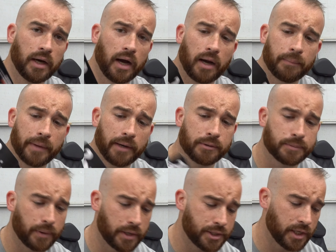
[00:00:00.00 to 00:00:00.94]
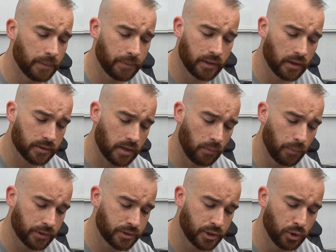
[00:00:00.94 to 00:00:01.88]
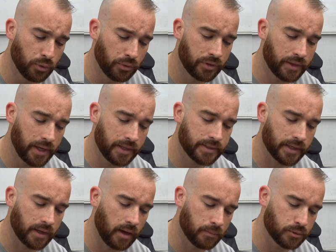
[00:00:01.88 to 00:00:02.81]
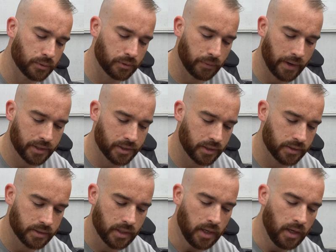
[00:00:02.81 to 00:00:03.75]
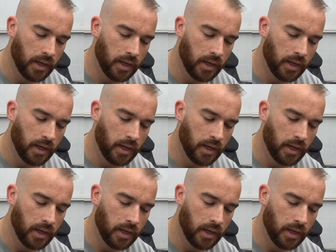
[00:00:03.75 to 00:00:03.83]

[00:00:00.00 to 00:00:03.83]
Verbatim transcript: Um, and it was pretty cheap, and it does come with two things, and it comes with directions.